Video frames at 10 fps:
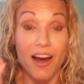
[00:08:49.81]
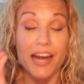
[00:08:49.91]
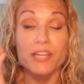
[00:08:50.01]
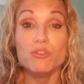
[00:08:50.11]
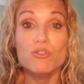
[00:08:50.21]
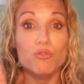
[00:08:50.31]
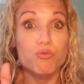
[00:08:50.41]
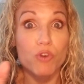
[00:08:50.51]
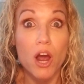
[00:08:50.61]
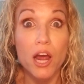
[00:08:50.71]
I used to
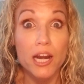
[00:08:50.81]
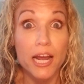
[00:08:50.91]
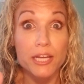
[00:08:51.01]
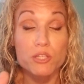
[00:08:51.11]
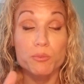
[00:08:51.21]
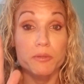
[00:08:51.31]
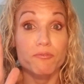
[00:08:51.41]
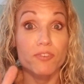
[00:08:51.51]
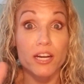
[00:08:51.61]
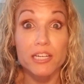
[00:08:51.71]
run. I used to be
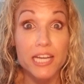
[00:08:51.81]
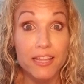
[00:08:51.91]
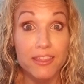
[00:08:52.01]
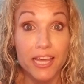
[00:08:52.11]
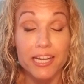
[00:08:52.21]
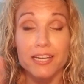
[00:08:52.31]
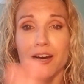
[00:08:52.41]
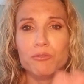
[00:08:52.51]
very athletic.